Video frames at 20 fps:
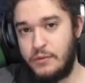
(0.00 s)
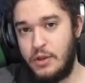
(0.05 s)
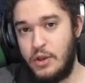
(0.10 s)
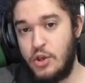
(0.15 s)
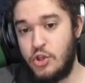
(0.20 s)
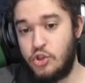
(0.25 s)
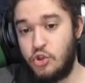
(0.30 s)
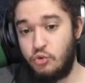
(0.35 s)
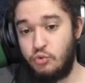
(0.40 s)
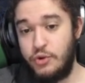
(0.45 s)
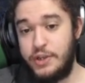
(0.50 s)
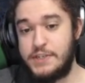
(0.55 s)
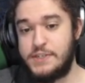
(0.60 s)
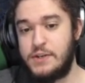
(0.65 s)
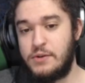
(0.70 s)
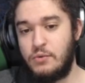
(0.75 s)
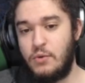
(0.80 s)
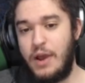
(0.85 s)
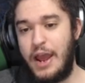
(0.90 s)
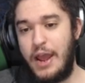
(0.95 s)
The
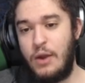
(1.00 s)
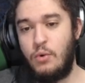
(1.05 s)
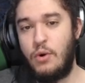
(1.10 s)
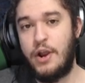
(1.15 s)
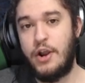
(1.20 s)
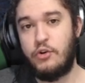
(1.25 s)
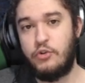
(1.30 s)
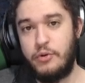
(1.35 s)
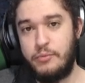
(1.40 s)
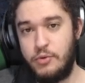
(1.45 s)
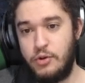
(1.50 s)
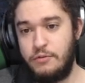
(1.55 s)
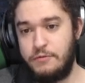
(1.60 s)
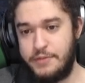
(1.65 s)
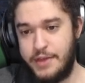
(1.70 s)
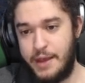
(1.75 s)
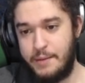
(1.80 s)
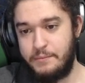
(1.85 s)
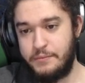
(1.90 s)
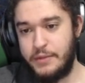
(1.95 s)
reason why I want to remove
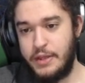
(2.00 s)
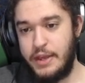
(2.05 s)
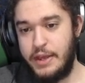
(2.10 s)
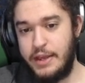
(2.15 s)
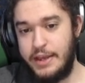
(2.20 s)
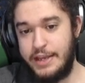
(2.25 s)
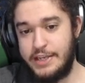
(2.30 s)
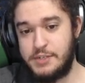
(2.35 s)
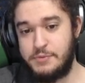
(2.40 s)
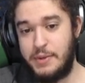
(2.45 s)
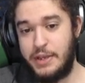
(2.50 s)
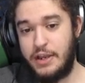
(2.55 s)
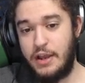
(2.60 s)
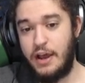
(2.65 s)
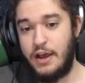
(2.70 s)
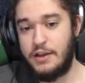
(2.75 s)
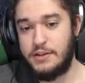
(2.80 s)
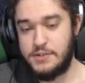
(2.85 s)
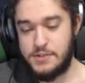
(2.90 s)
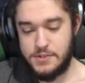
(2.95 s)
them is
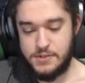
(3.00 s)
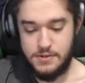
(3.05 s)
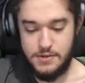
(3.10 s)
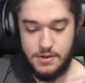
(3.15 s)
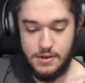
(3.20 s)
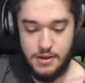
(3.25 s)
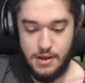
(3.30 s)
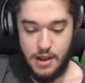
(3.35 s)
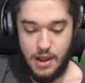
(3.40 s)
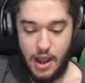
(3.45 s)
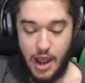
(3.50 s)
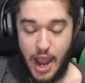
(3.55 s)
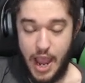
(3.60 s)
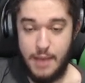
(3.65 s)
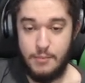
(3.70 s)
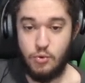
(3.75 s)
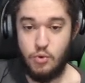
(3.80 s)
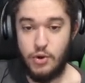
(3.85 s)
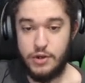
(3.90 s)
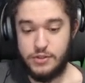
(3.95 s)
because I
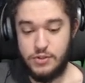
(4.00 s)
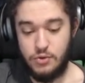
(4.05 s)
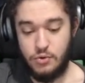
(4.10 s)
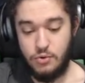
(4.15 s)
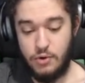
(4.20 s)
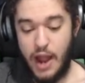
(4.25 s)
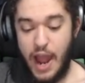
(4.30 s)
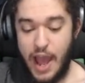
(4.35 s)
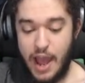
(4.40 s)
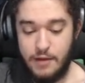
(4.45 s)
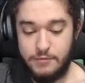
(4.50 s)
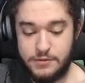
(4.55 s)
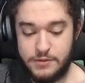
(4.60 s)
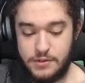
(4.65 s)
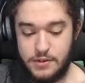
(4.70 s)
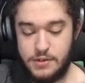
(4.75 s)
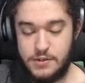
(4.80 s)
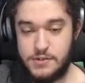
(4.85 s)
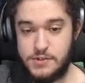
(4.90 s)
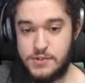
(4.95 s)
am going to craft
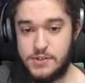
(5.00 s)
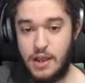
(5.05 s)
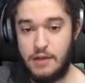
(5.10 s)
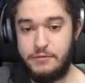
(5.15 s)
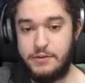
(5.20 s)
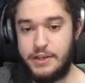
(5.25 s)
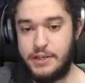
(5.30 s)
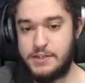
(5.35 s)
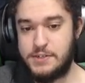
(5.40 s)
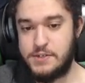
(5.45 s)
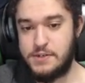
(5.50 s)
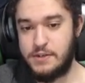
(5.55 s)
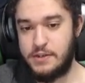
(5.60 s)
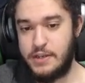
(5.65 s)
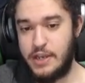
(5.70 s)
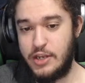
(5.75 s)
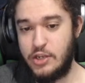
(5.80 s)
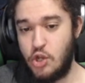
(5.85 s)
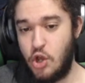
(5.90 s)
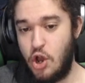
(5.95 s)
suffix
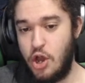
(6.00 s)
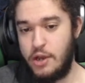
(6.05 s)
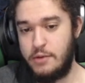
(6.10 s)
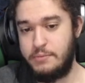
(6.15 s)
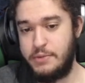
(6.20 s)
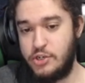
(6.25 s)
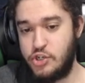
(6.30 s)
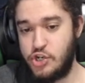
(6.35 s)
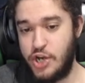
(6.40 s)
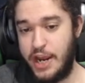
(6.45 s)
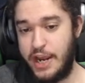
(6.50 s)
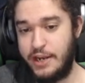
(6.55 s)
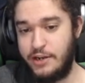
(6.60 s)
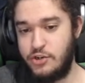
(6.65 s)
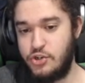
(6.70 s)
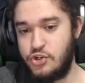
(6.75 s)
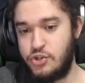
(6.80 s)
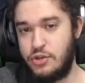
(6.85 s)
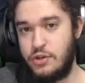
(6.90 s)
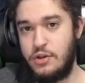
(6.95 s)
cannot be
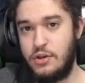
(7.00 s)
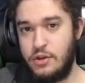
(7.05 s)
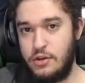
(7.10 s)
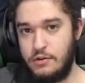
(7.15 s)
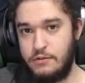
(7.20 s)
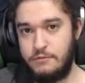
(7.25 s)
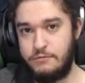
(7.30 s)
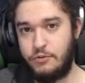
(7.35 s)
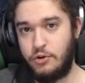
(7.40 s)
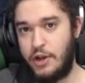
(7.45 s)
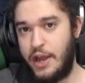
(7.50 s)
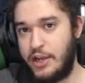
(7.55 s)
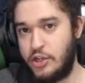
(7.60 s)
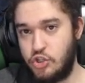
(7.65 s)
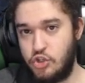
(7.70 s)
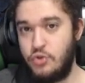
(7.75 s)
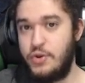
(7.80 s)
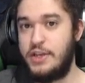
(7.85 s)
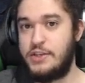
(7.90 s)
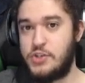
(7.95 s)
changed for like
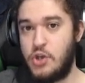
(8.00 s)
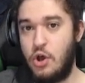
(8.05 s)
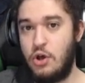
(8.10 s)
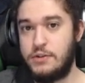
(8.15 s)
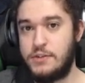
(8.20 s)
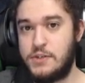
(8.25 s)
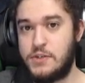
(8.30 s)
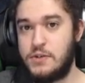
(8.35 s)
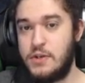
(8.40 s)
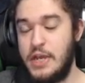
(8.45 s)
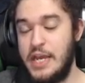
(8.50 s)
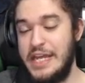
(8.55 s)
two exalts.